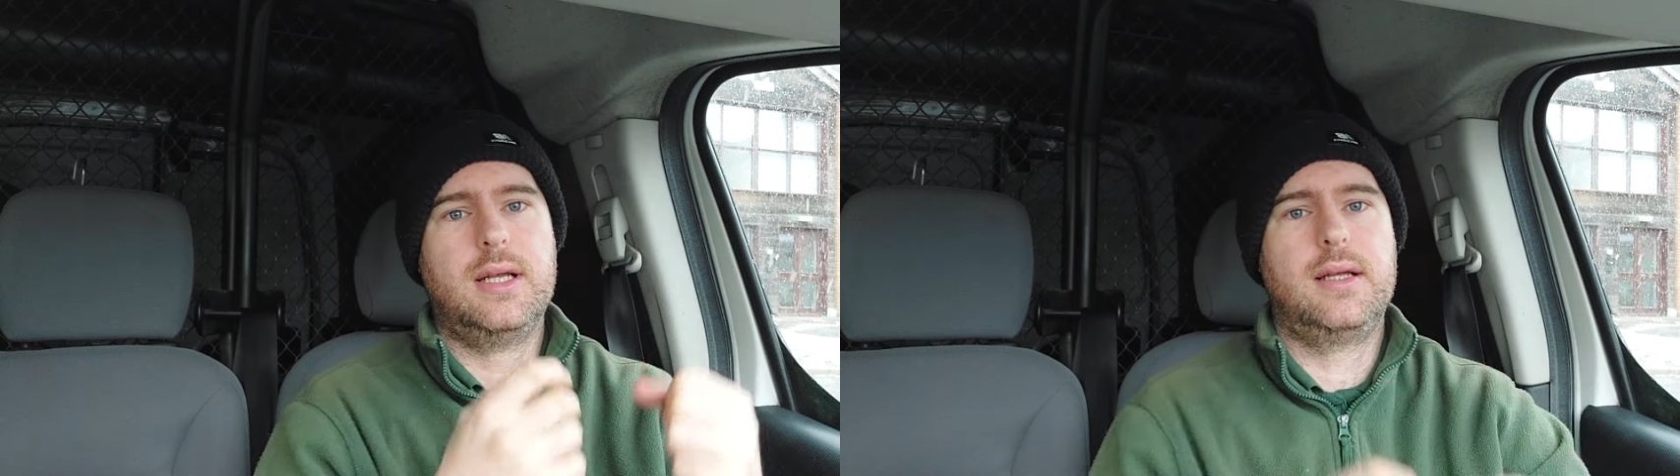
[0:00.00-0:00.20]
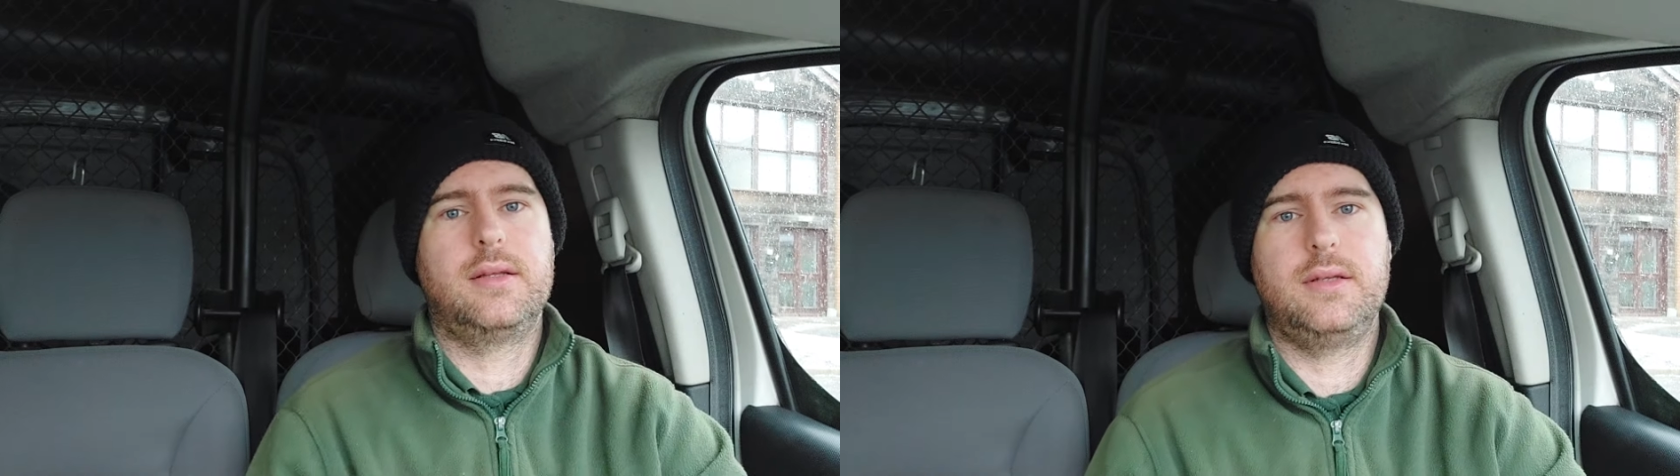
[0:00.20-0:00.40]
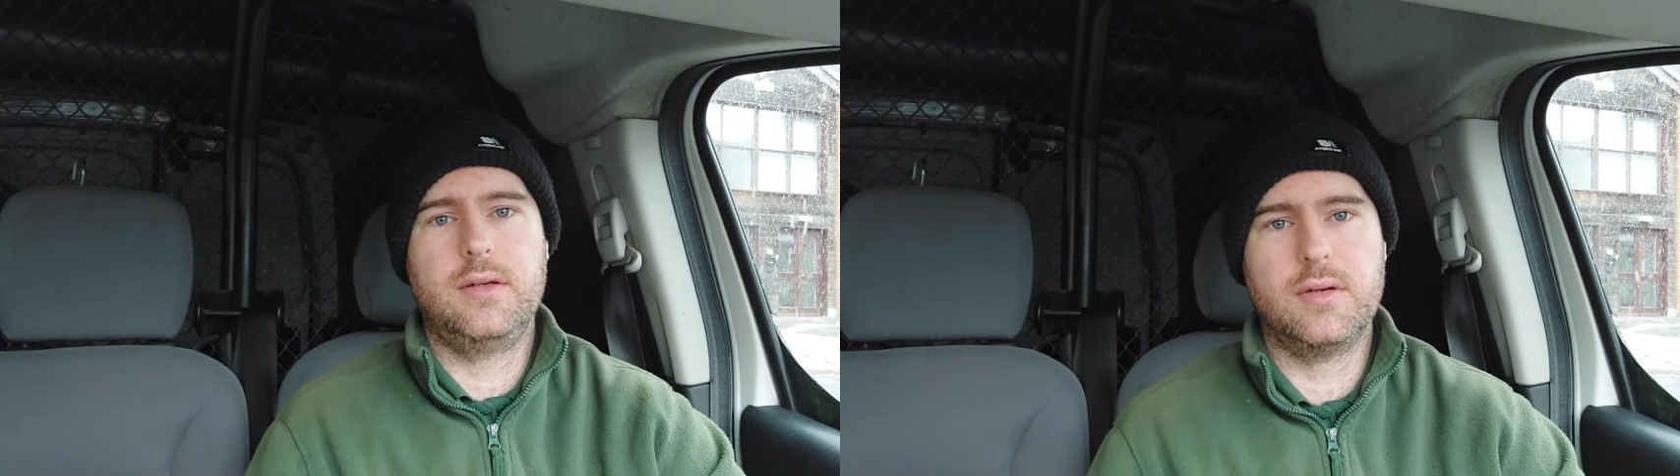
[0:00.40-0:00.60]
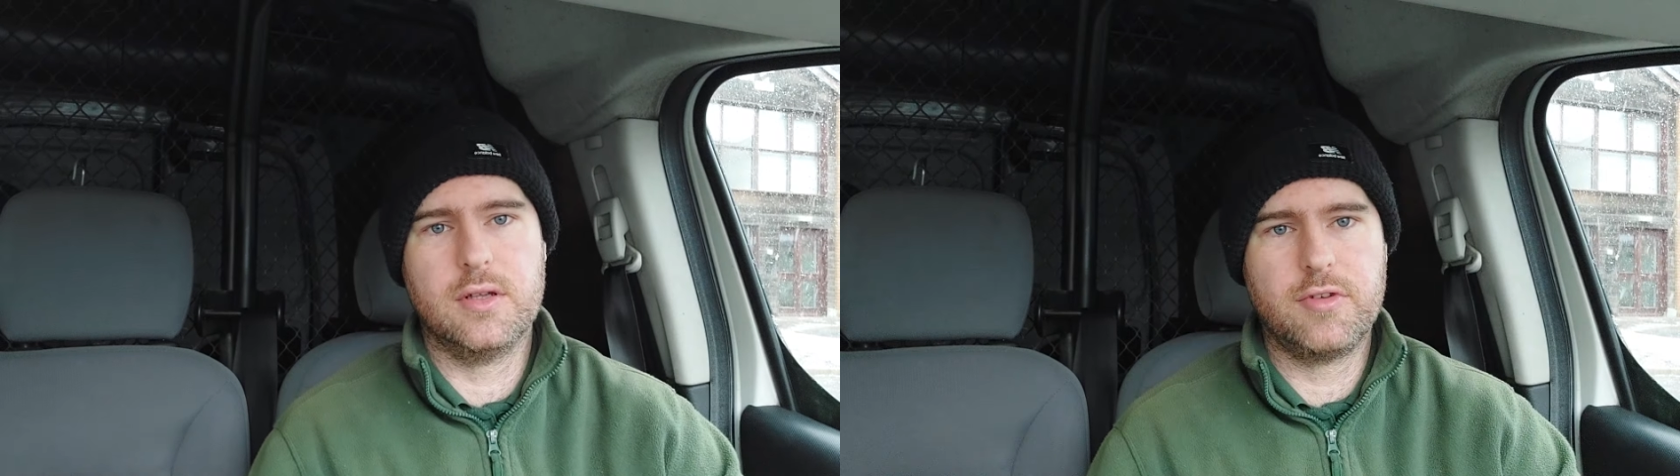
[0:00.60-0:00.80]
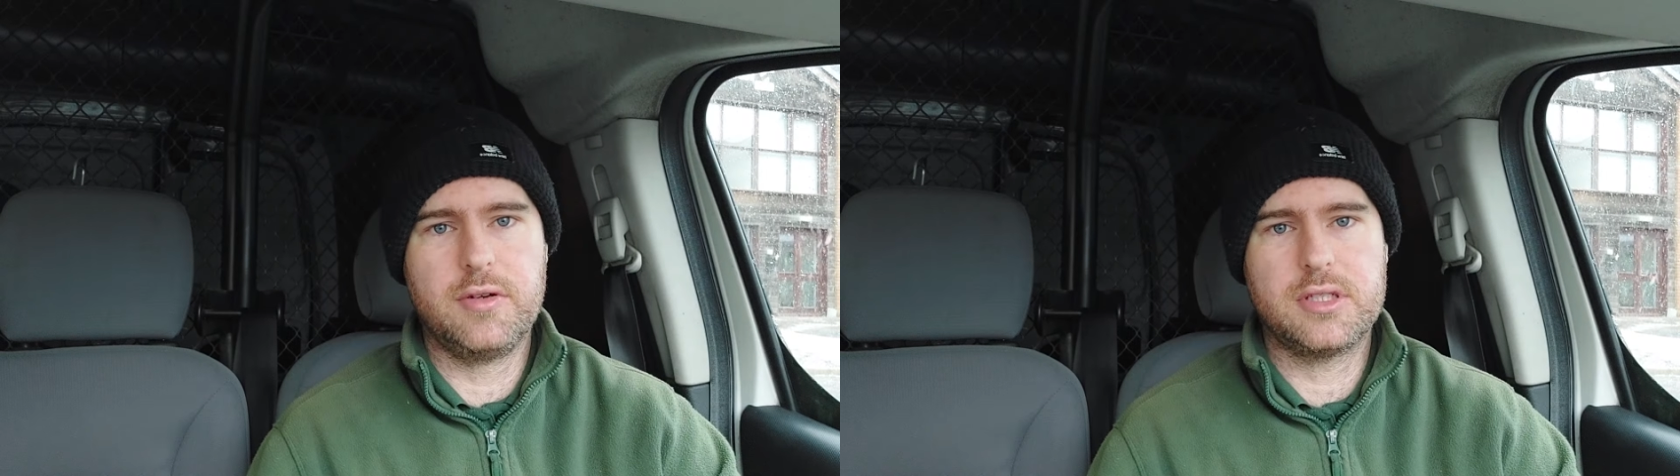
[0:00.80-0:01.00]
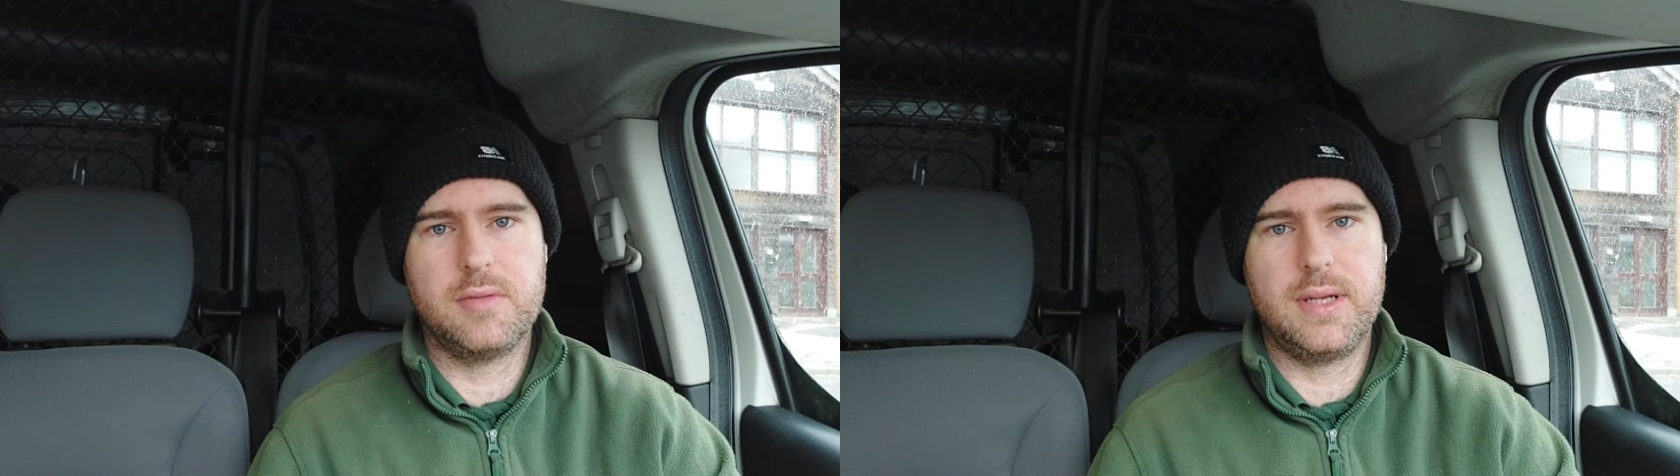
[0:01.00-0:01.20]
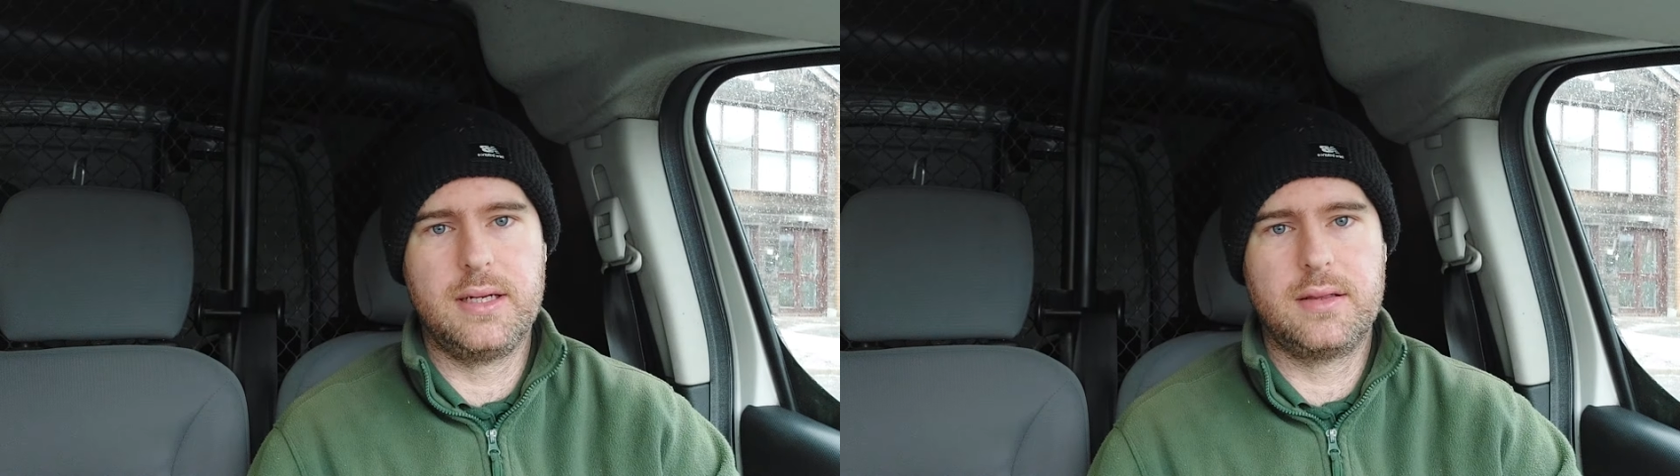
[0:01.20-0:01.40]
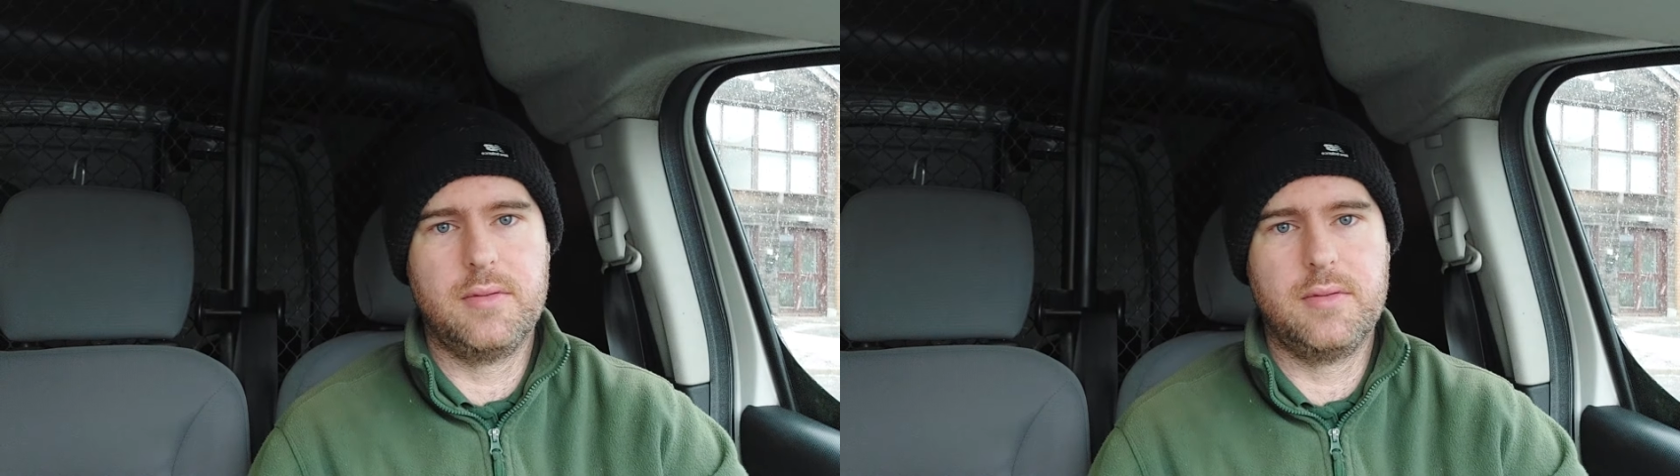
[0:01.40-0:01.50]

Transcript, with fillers: the you know the roots the big